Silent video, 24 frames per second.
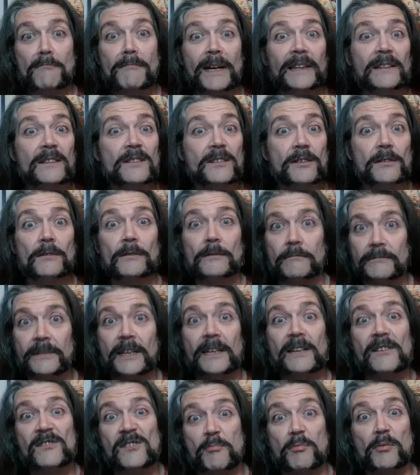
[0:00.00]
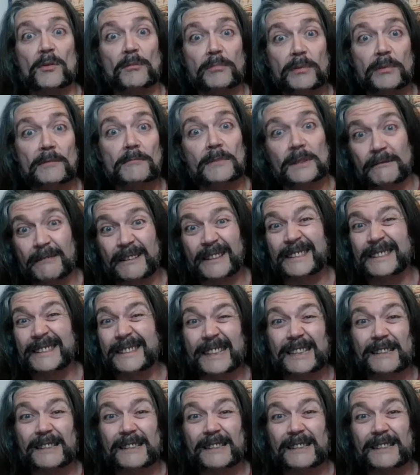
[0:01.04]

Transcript: mine too. That is the problem, and